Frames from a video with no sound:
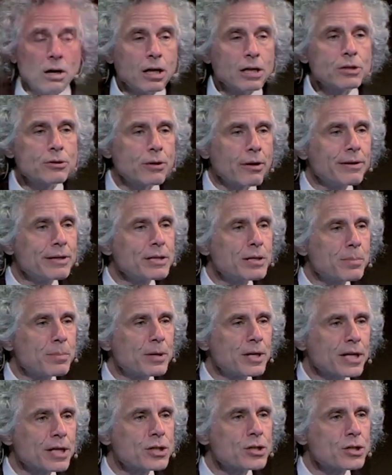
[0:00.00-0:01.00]
contrary to
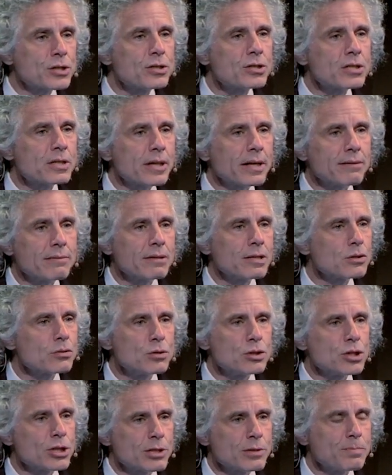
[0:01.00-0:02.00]
predictions that this
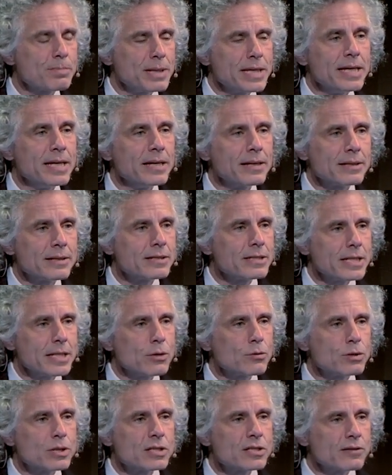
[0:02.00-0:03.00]
would just begin a
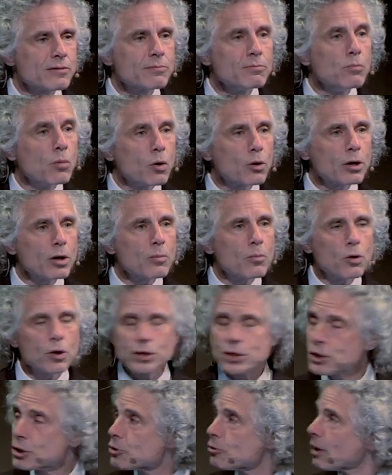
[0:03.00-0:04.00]
sequence of more and more
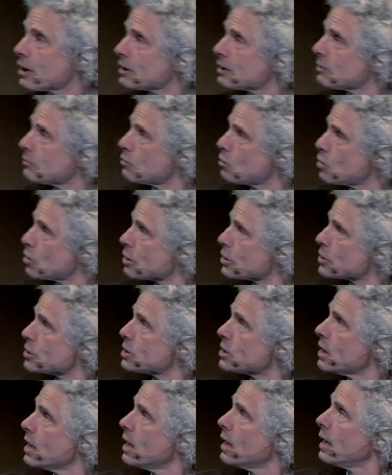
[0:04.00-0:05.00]
destructive
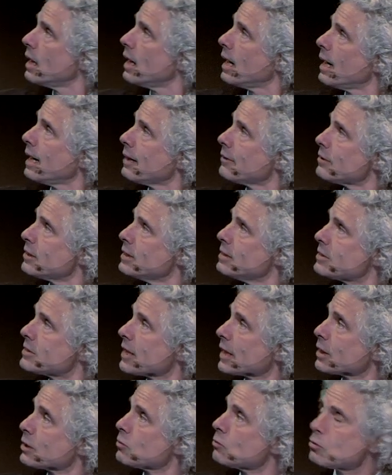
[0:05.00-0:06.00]
wars, the
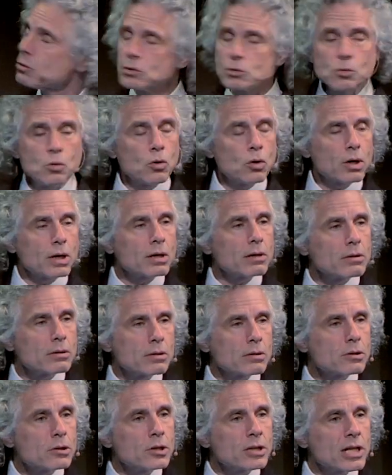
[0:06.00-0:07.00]
Second World War
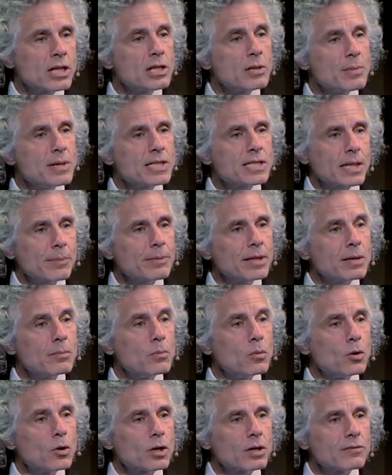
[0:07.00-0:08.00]
turned out to be something
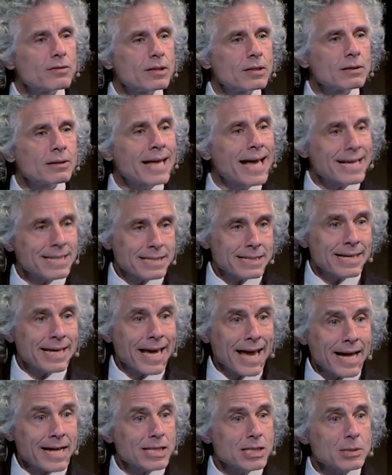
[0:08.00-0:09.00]
more of a last
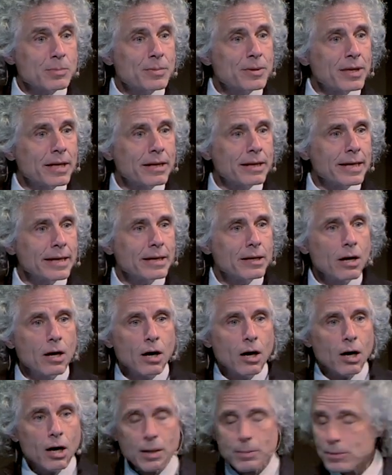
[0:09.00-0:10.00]
gasp than a
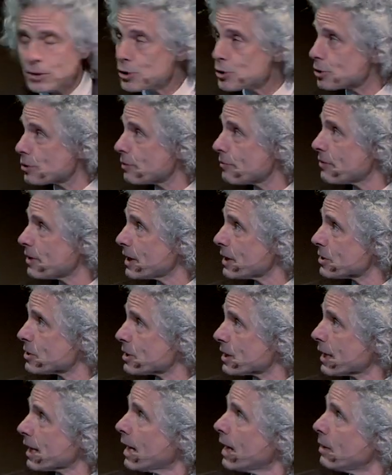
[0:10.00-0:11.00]
harbinger of things
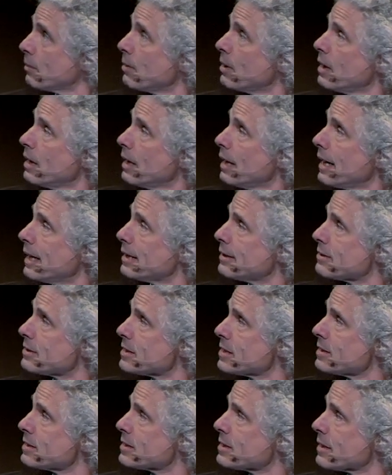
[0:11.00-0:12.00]
to come. And
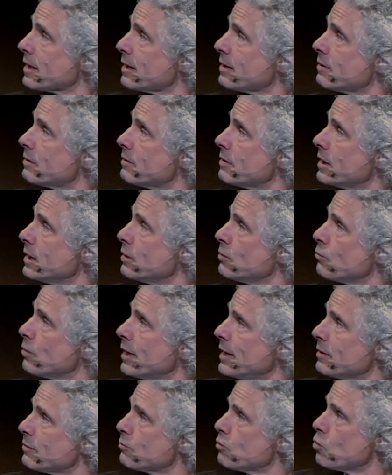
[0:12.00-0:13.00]
since then, the
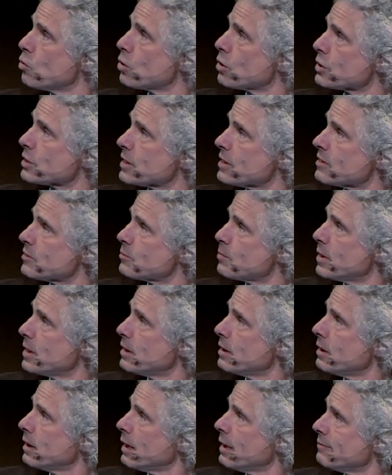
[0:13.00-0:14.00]
rate of wars has
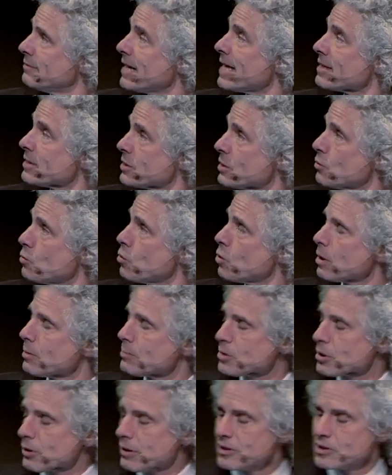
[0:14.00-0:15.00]
been, deaths in war, I'm
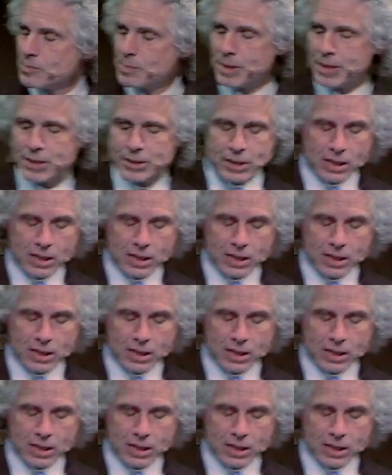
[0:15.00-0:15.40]
sorry, has been in